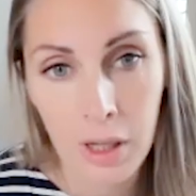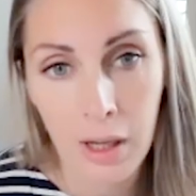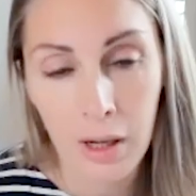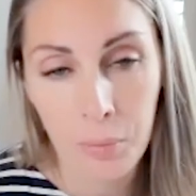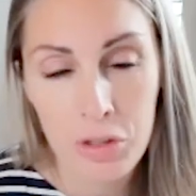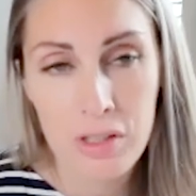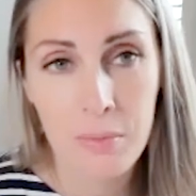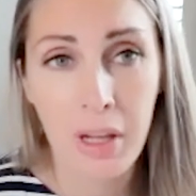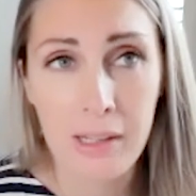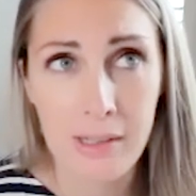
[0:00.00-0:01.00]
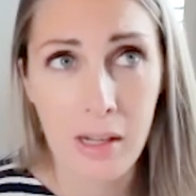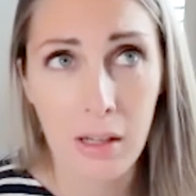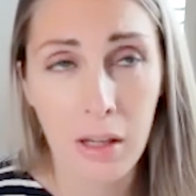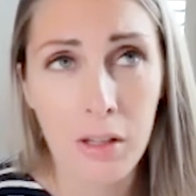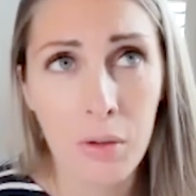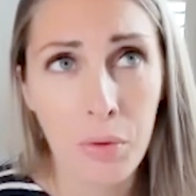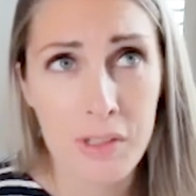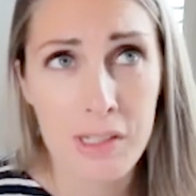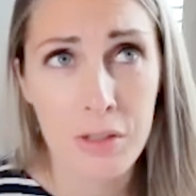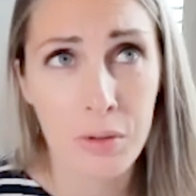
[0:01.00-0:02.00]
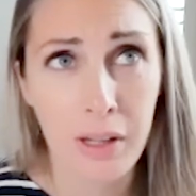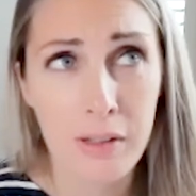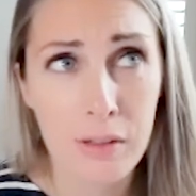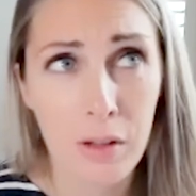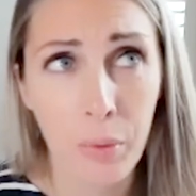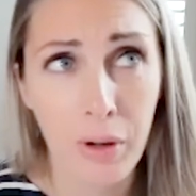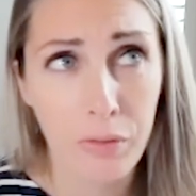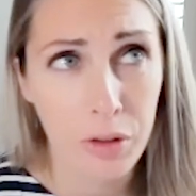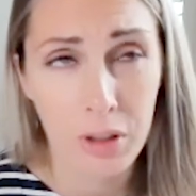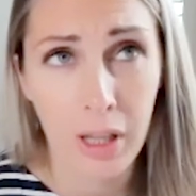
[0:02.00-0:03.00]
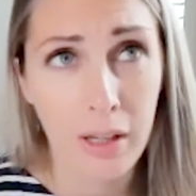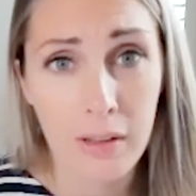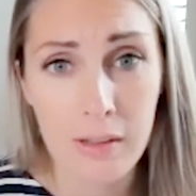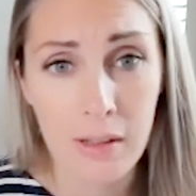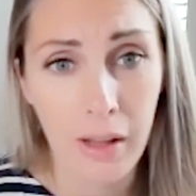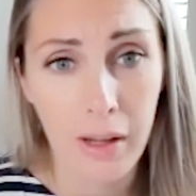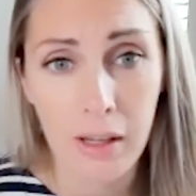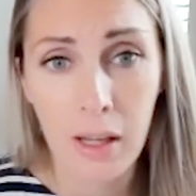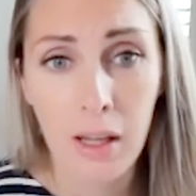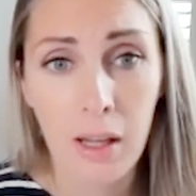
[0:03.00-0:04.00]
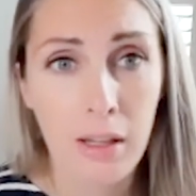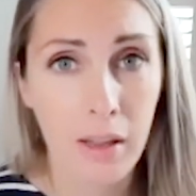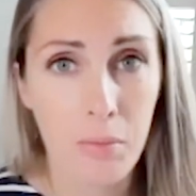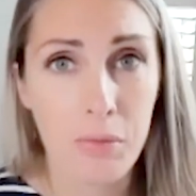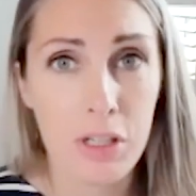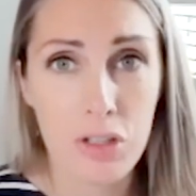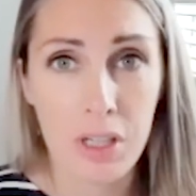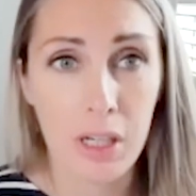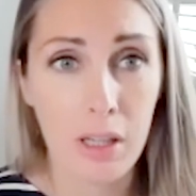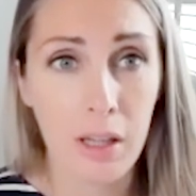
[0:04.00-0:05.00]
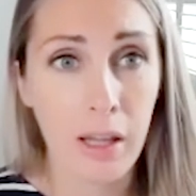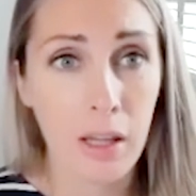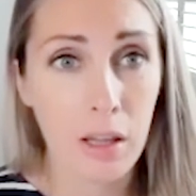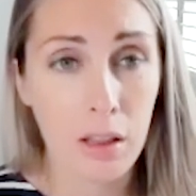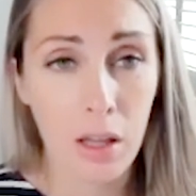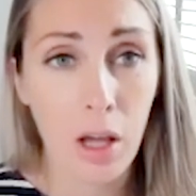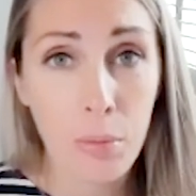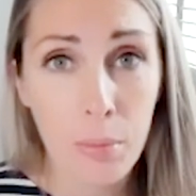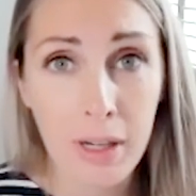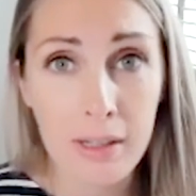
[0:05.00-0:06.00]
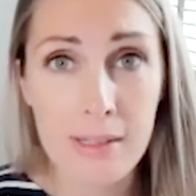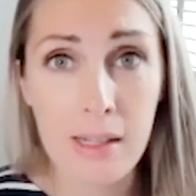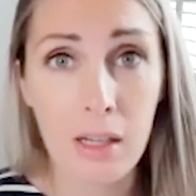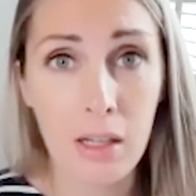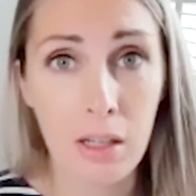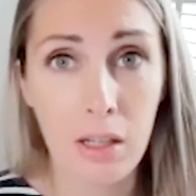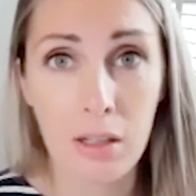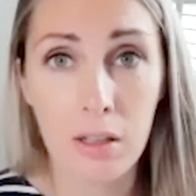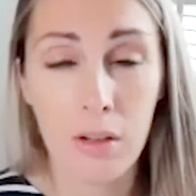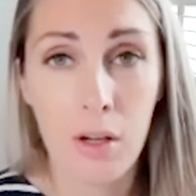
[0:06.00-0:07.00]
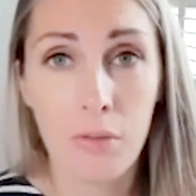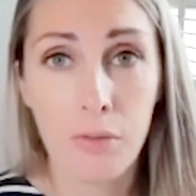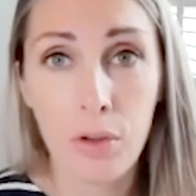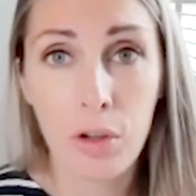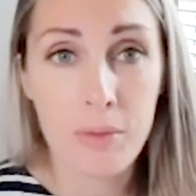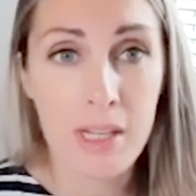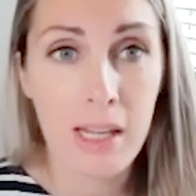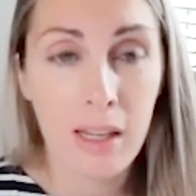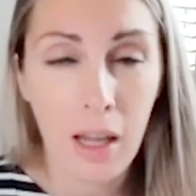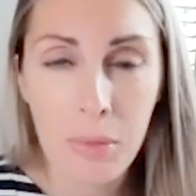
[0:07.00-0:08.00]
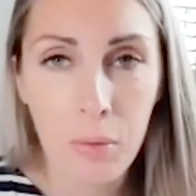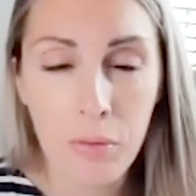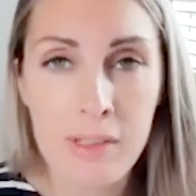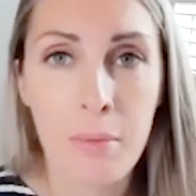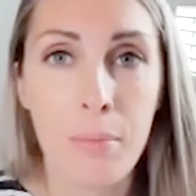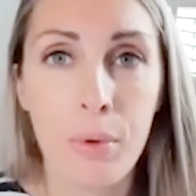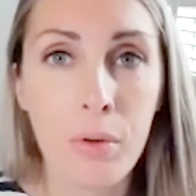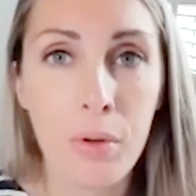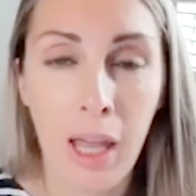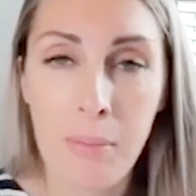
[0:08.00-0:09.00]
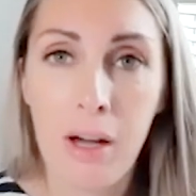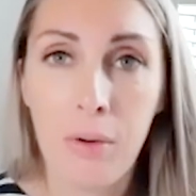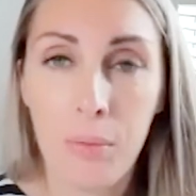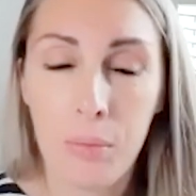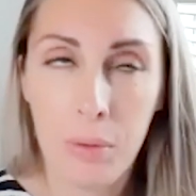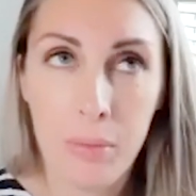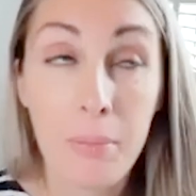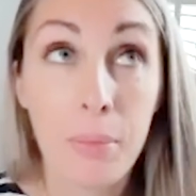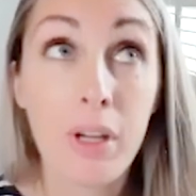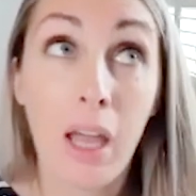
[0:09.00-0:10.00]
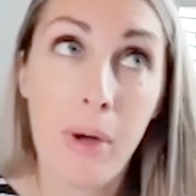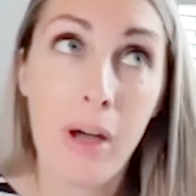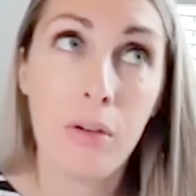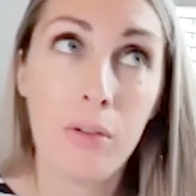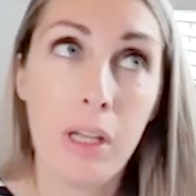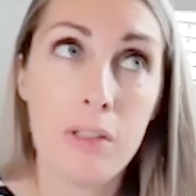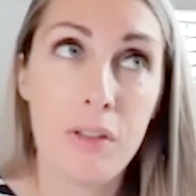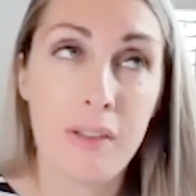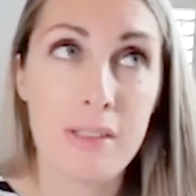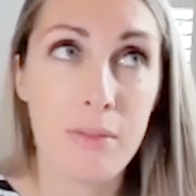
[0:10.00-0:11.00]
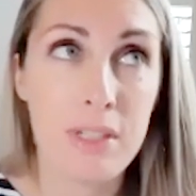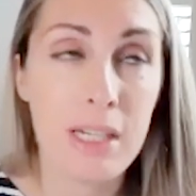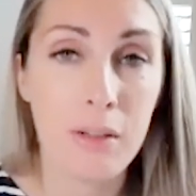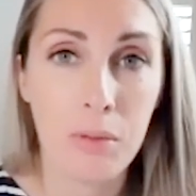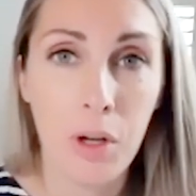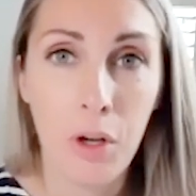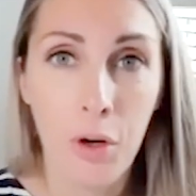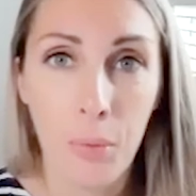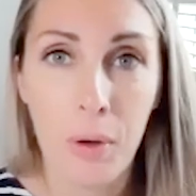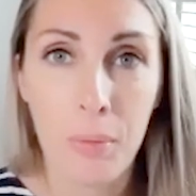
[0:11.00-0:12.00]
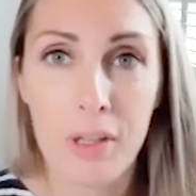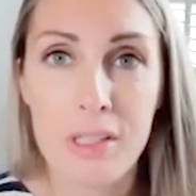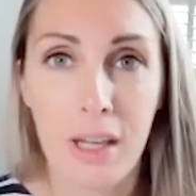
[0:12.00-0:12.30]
Yeah, which is amazing. And you obviously do that so well for your clients and like get them featured in like the Oprah magazine and Forbes and Inc. I mean, obviously my book came out, when my book came out in two thousand seventeen, we worked